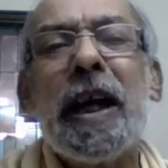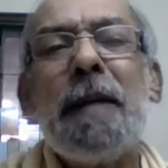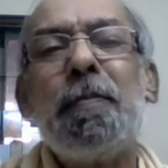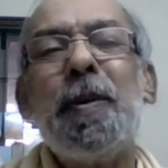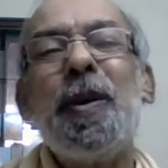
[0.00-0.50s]

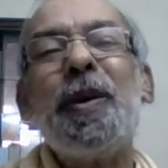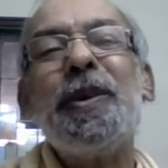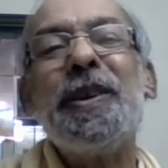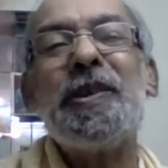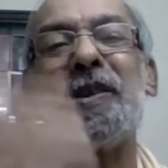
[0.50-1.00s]
up
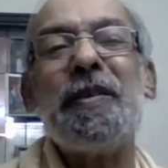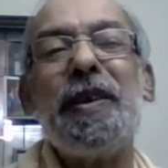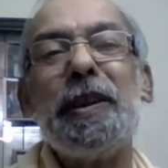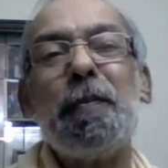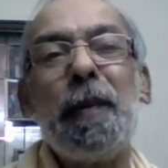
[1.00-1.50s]
on the
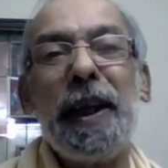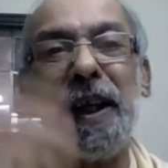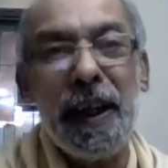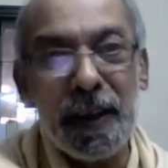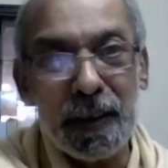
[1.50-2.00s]
seventh
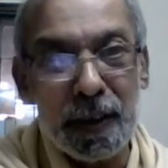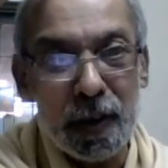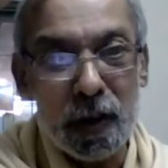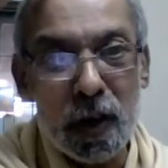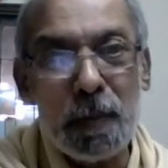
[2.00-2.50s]
plane on the
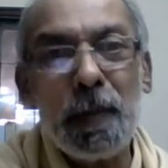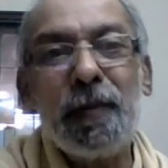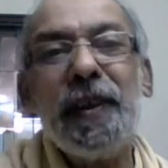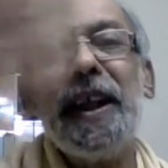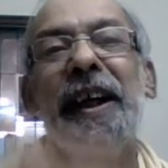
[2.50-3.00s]
top
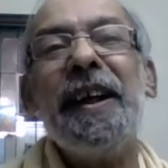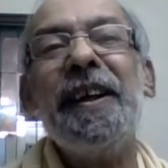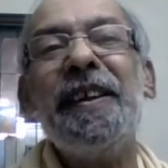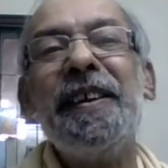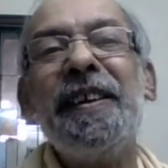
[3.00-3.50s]
of the
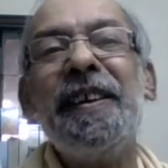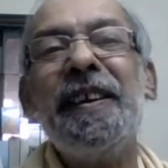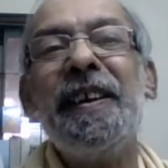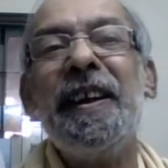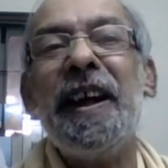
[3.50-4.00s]
head.
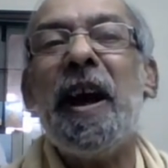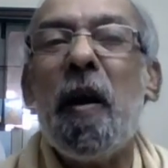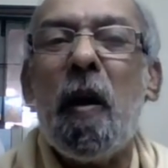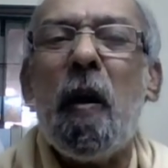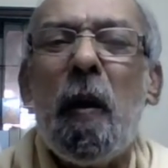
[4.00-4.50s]

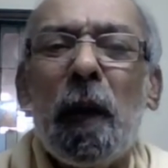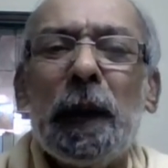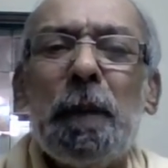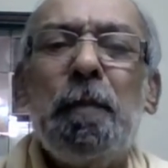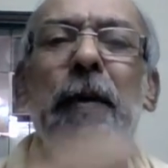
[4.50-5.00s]
All
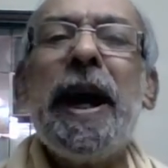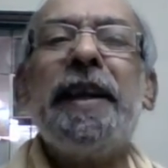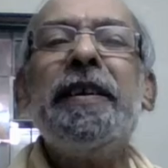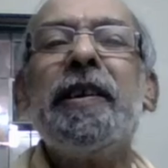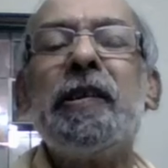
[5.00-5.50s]
the
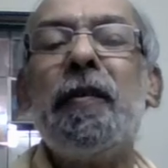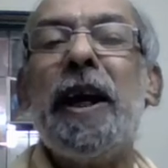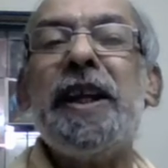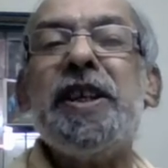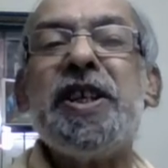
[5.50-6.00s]
barriers
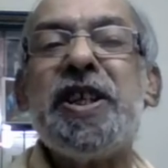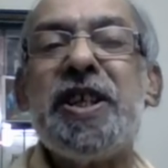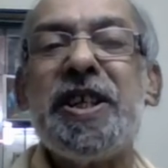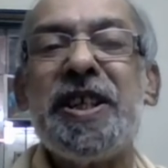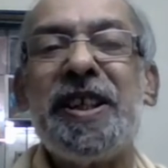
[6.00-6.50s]

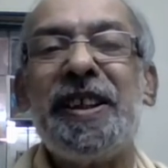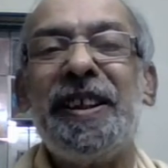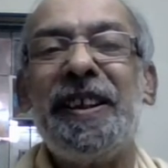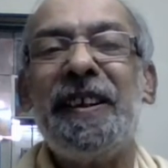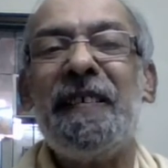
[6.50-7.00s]
vanish.
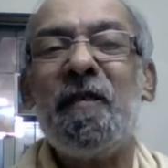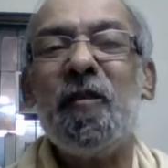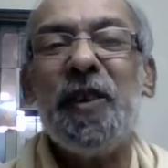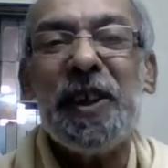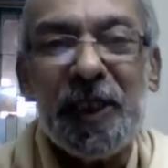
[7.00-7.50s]

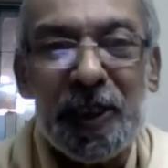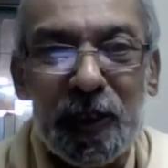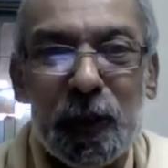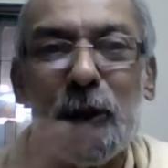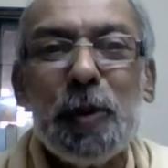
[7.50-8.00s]
Then there
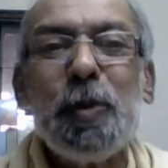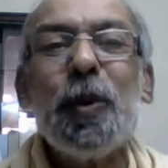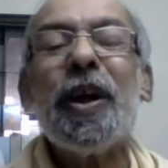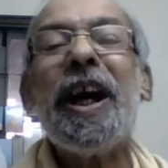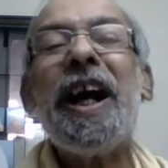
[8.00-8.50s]
is no
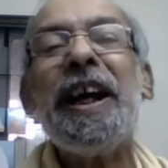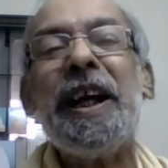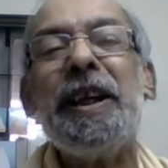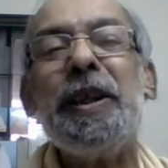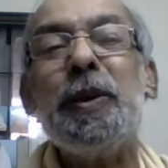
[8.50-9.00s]
more I
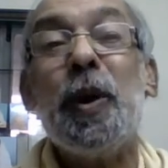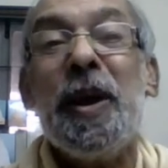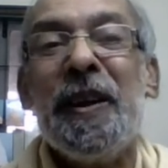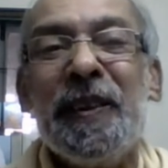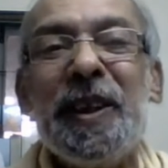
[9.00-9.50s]
and you.
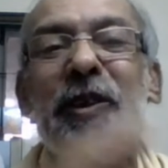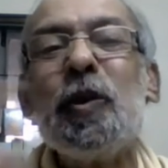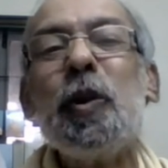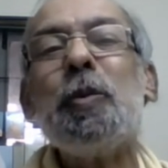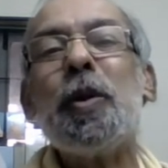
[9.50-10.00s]
There is
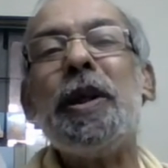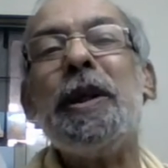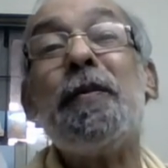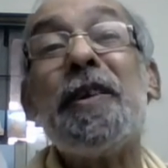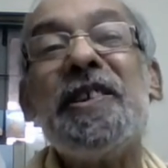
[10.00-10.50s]
no more
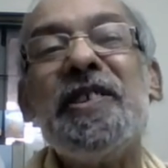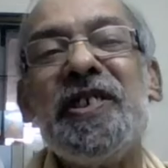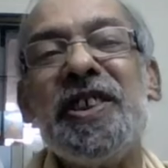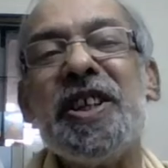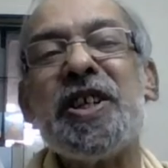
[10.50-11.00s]

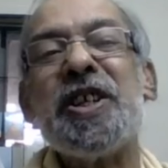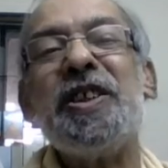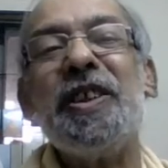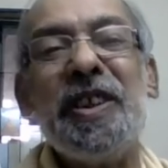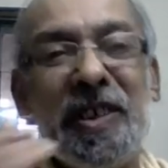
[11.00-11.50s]

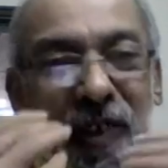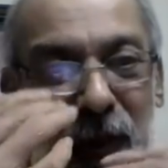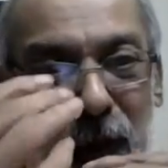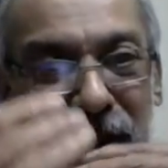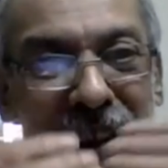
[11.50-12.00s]
differentiation. There is
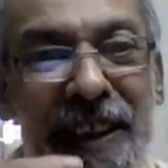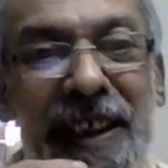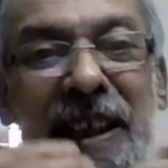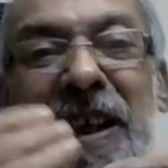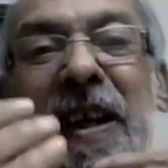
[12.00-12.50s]

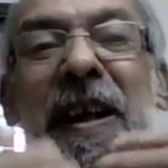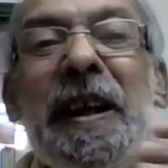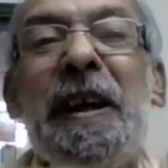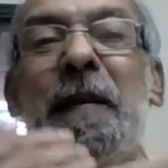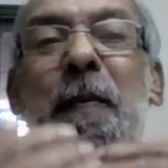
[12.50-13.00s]
only
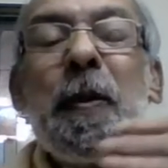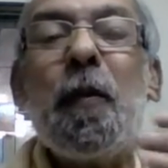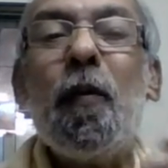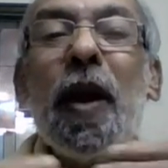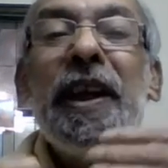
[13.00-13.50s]

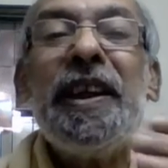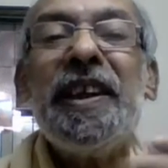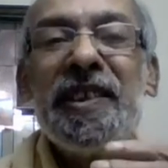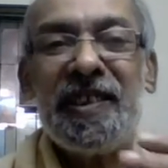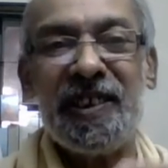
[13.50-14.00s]

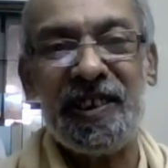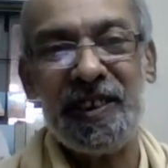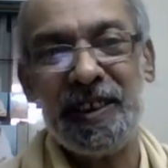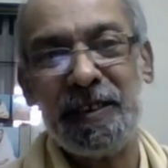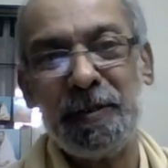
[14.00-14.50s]
oneness.